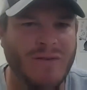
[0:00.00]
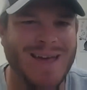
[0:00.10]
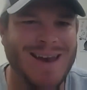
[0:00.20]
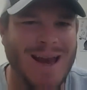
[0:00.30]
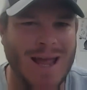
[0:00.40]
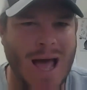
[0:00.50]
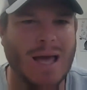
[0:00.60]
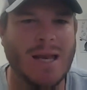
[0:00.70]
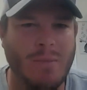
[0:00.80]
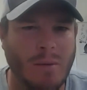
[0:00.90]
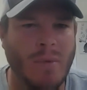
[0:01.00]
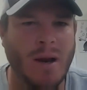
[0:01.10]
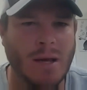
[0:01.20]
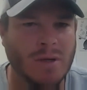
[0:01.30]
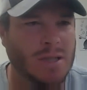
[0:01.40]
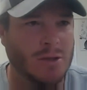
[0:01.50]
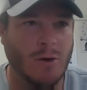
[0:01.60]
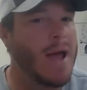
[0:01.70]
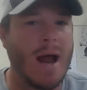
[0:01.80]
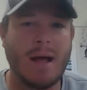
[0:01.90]
of getting any academic money, which is
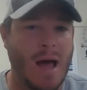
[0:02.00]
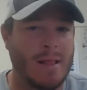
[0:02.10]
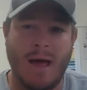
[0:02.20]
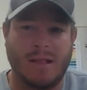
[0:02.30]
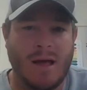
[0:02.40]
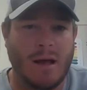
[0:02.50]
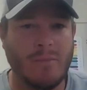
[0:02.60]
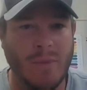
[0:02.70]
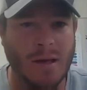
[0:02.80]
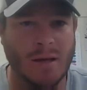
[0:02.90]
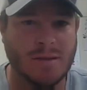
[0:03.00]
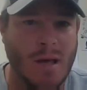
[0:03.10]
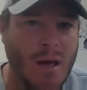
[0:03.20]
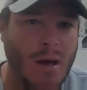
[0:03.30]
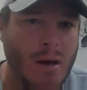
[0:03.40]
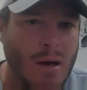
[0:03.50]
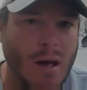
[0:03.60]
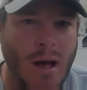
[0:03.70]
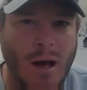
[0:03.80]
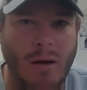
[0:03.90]
great. I, I like that because
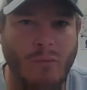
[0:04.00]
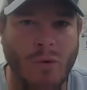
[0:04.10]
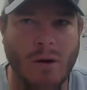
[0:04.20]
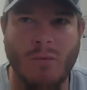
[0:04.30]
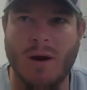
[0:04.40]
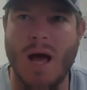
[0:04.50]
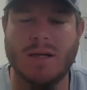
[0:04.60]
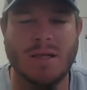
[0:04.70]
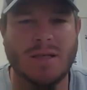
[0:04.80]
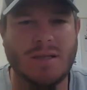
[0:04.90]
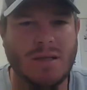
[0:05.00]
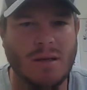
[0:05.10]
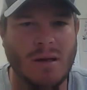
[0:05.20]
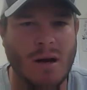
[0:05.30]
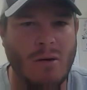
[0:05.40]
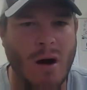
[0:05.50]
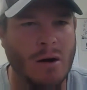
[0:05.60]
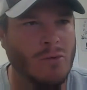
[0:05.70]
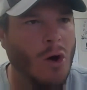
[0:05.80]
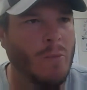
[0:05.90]
um, we're we're not just you know,
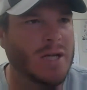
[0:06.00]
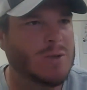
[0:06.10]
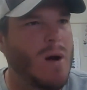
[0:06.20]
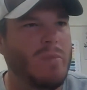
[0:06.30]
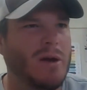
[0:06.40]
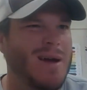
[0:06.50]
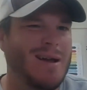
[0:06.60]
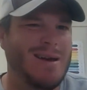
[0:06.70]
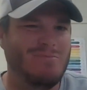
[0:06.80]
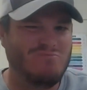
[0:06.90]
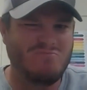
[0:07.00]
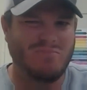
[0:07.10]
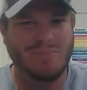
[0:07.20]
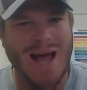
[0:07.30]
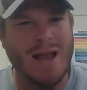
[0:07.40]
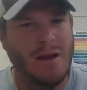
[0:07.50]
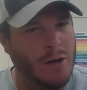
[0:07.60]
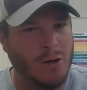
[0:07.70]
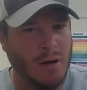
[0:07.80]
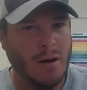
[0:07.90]
our enrollment is probably around
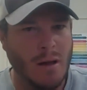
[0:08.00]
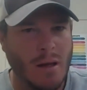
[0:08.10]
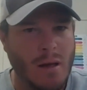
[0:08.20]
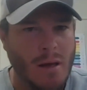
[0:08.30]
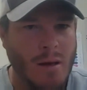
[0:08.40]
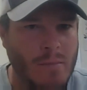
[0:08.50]
900, hmm.